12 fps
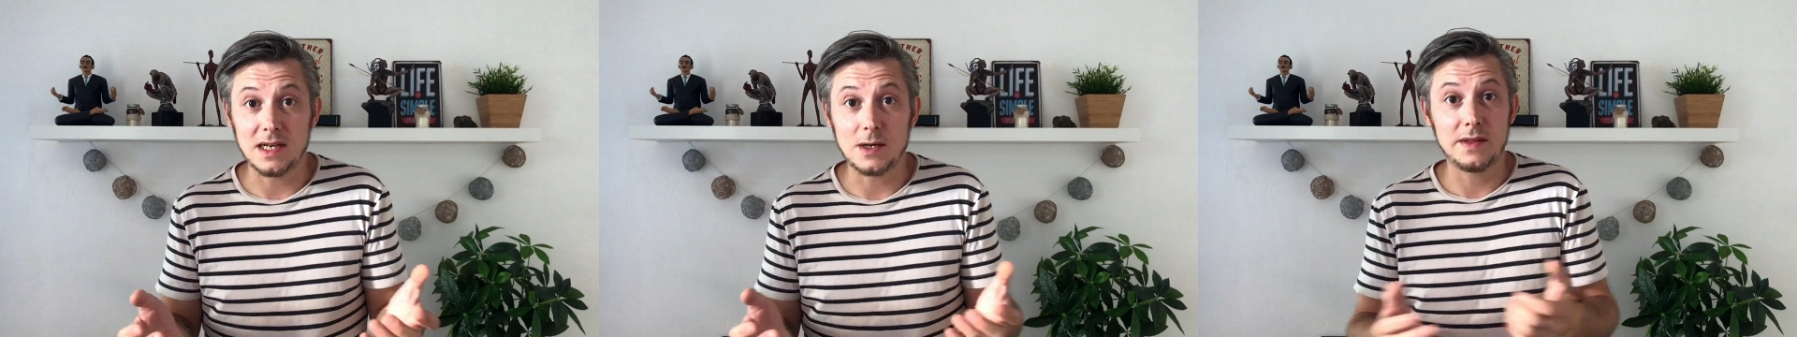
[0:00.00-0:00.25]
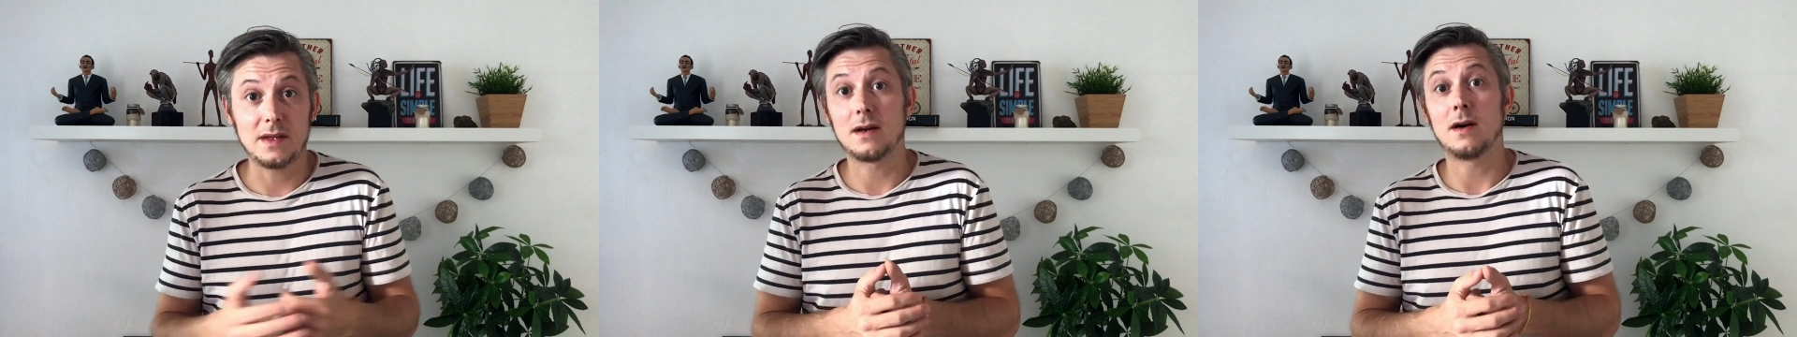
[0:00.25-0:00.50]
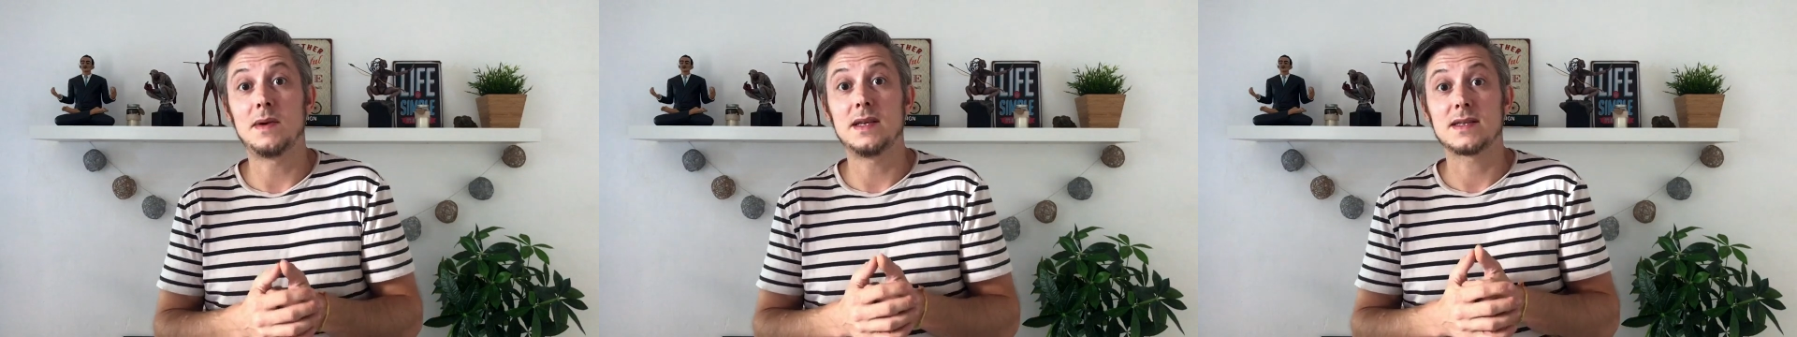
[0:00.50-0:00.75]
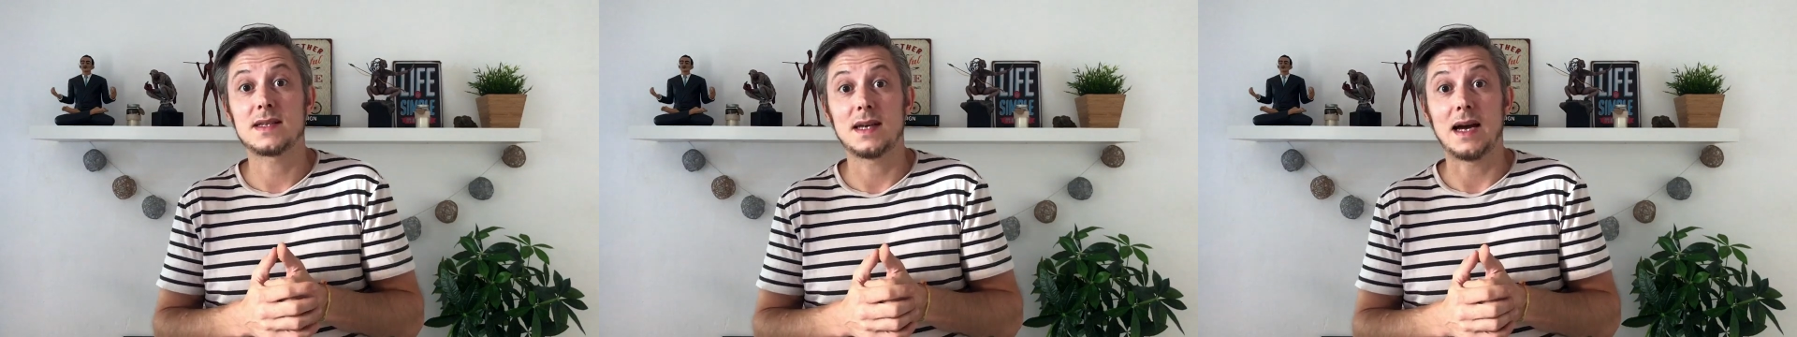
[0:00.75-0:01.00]
me know in the
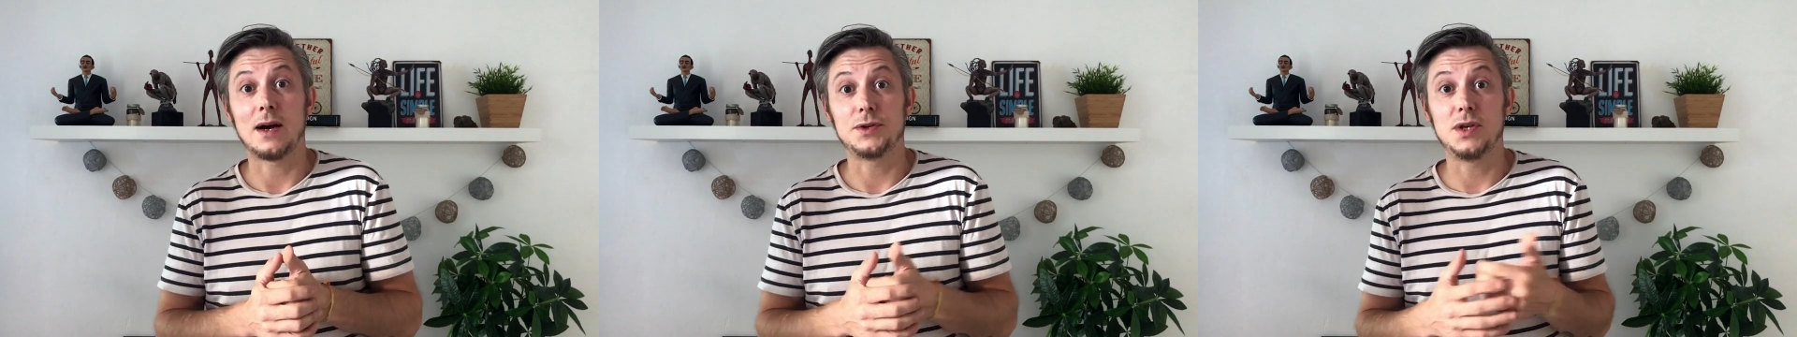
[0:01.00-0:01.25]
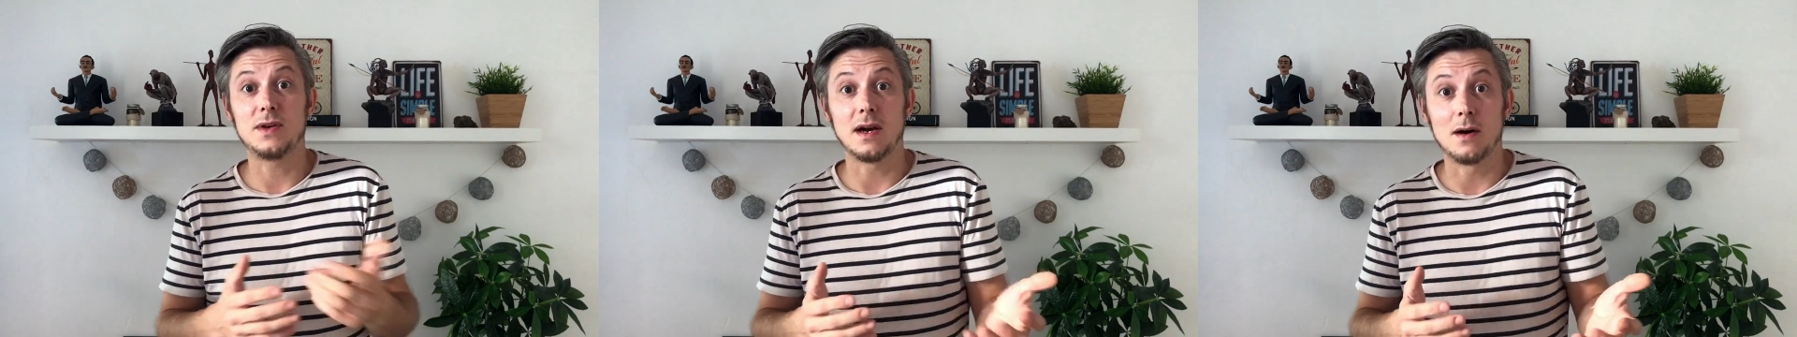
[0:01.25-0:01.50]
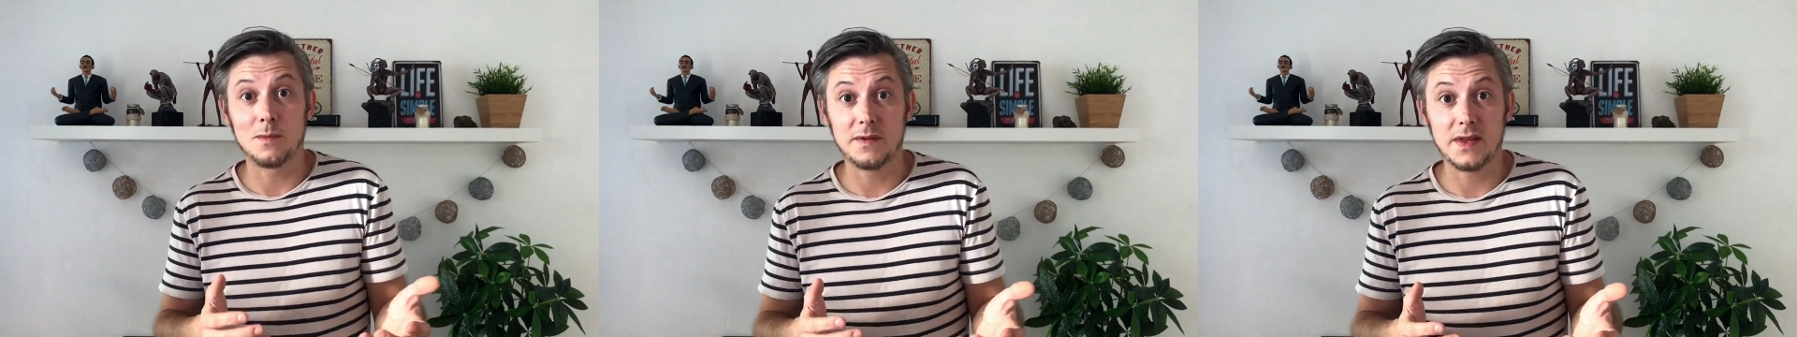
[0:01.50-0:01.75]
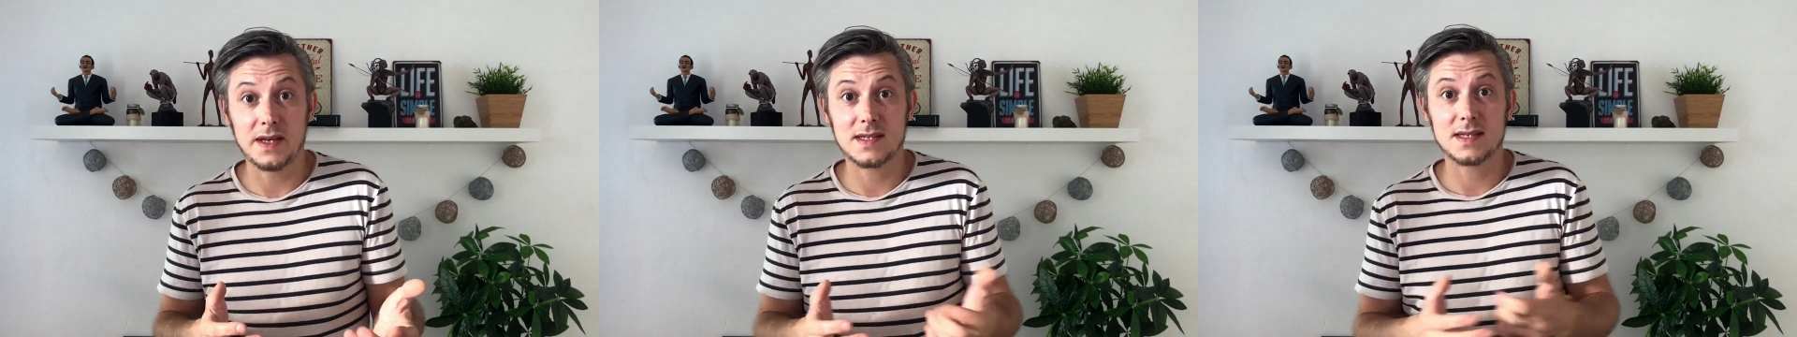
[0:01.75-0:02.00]
comments how you get on
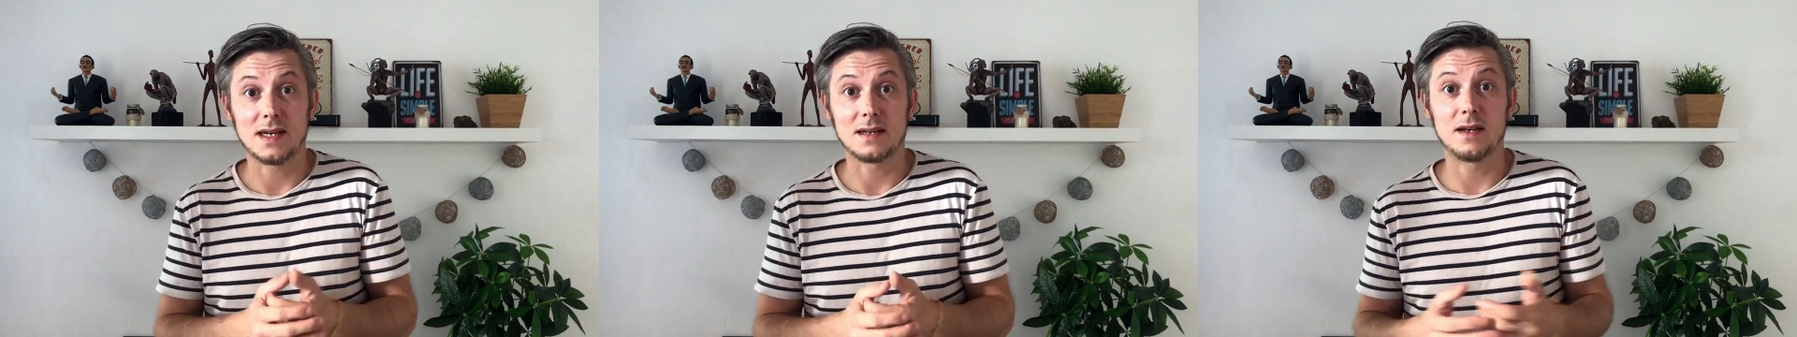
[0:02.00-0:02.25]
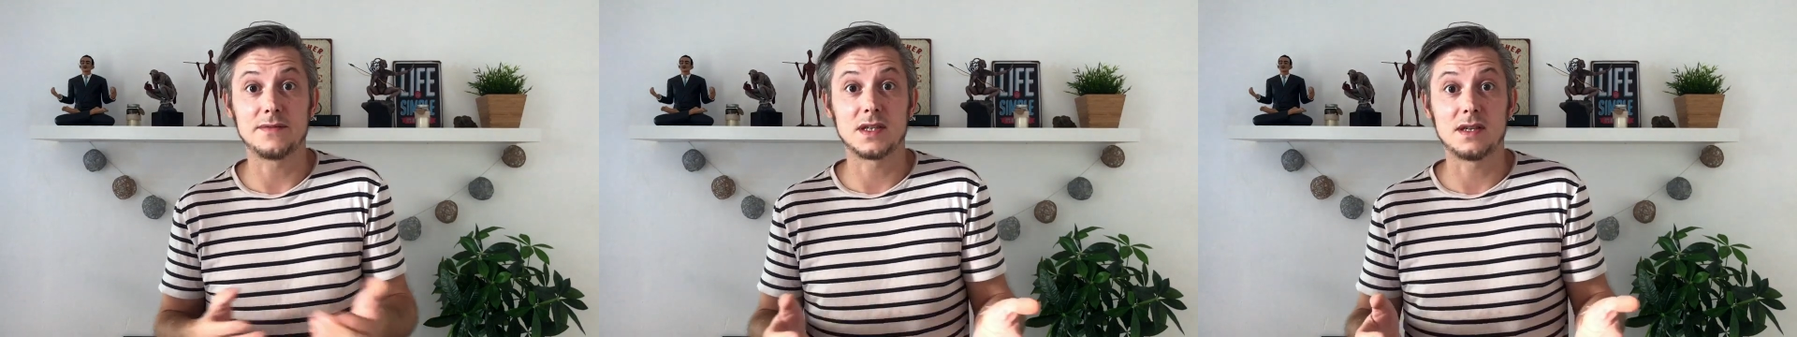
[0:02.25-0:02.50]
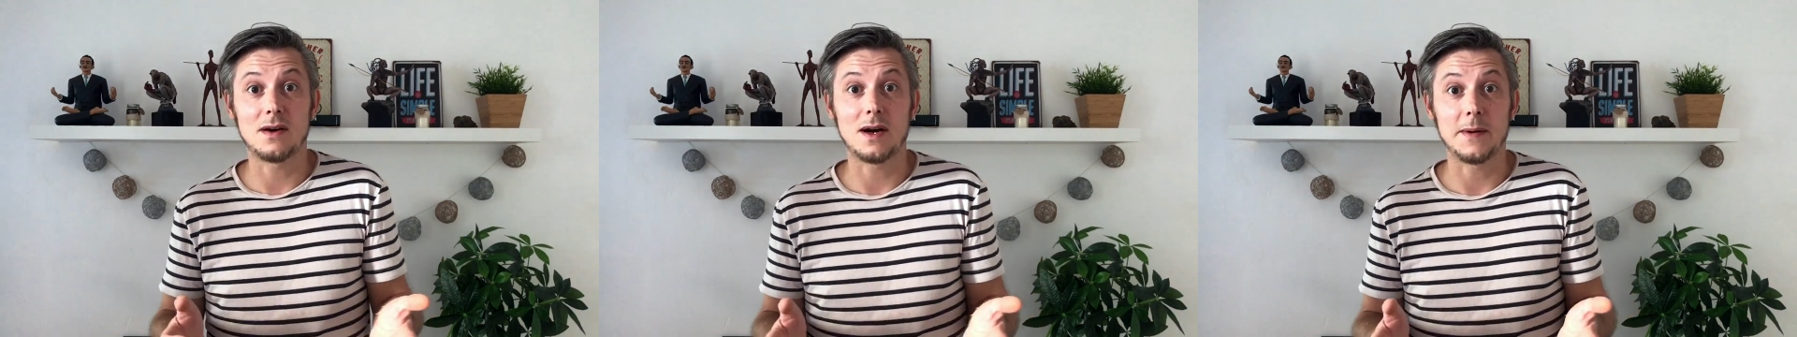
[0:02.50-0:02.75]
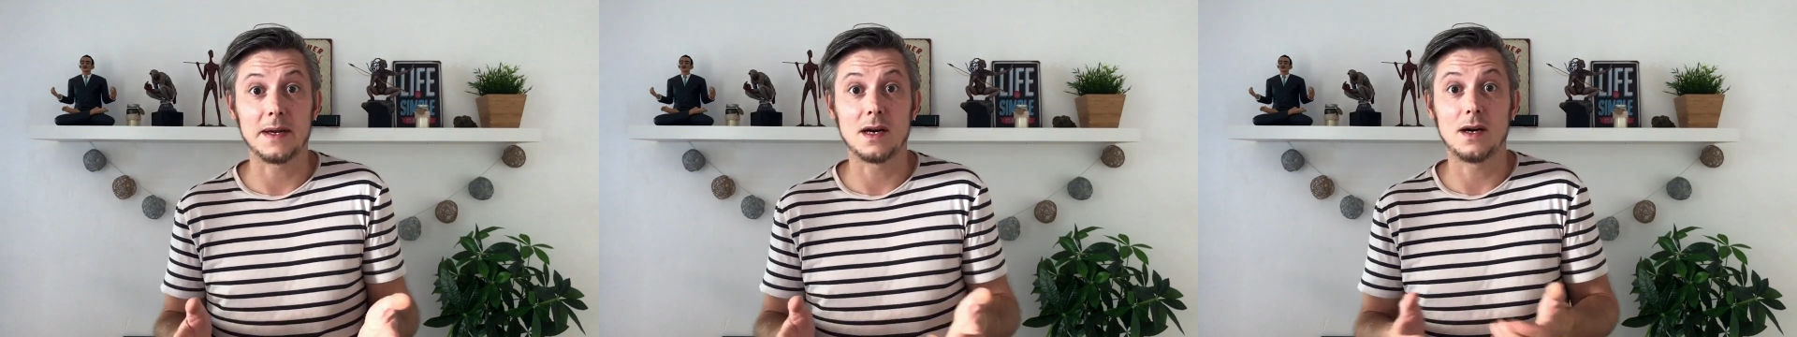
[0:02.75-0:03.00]
with this. I'd love to know
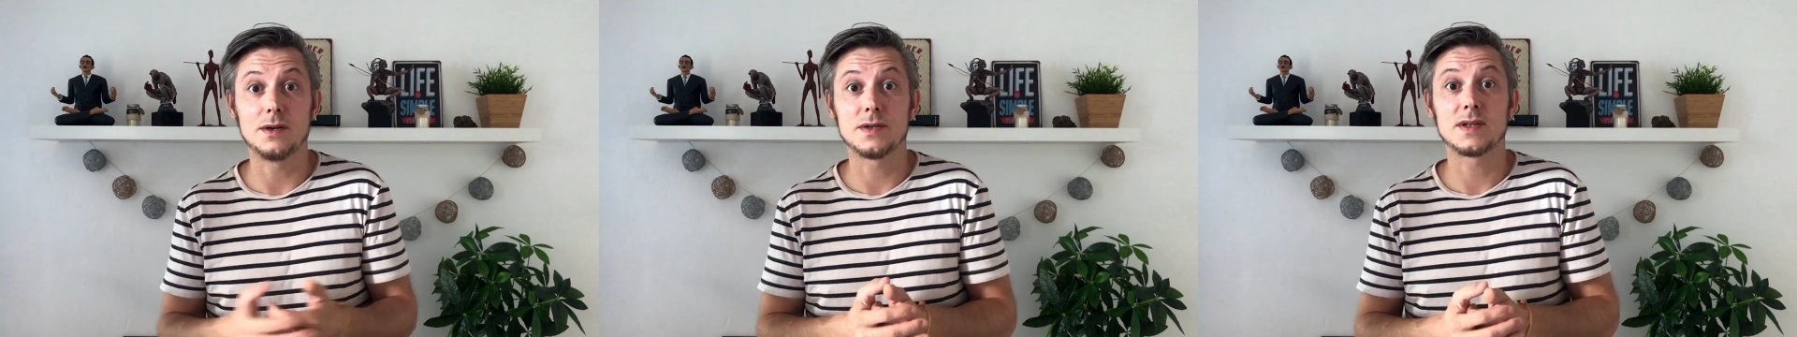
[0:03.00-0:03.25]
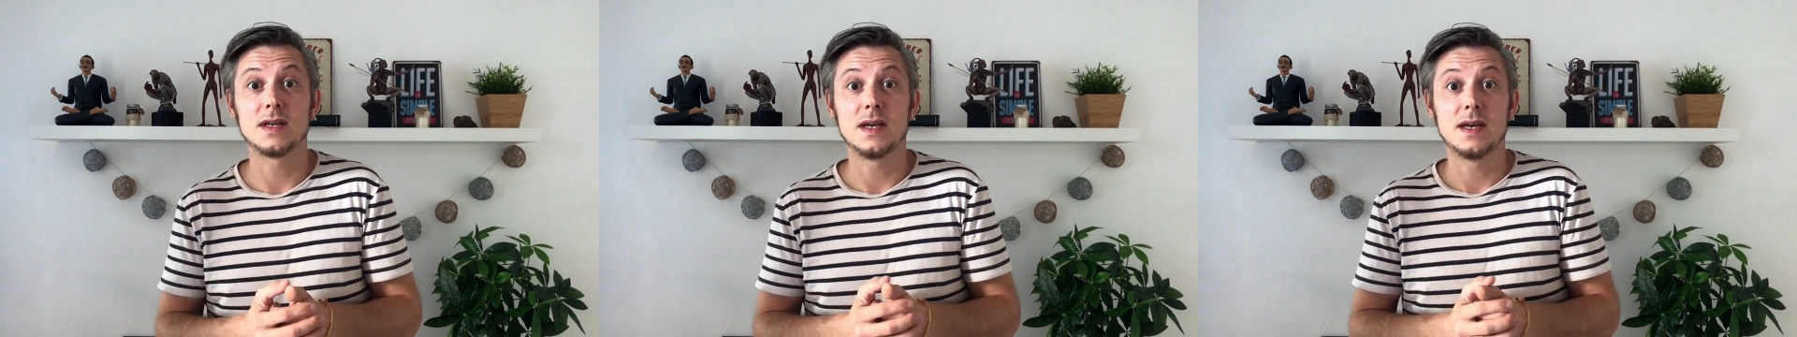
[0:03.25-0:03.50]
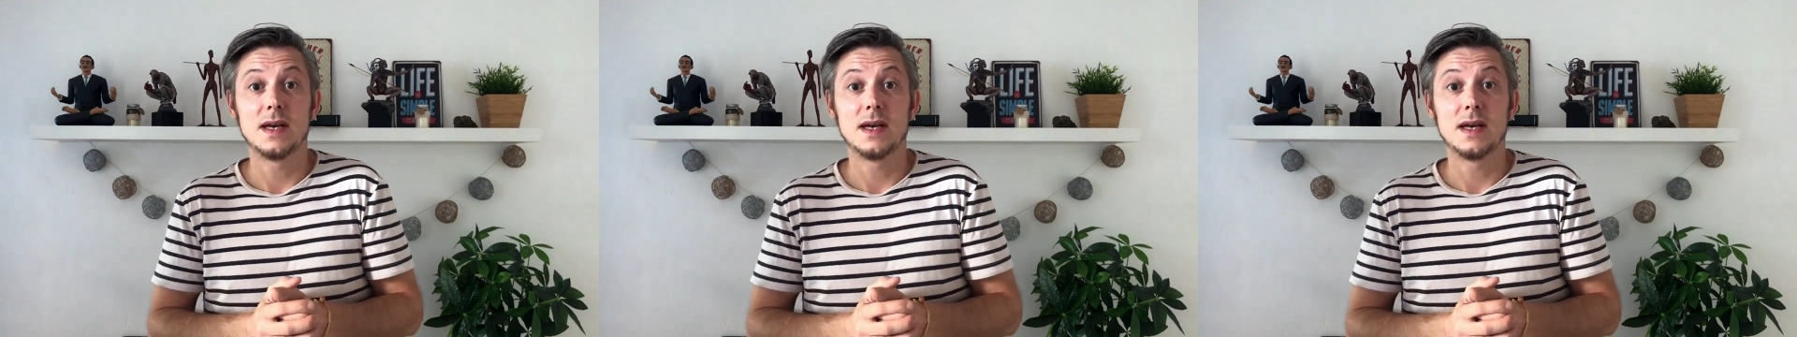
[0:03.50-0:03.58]
how it goes.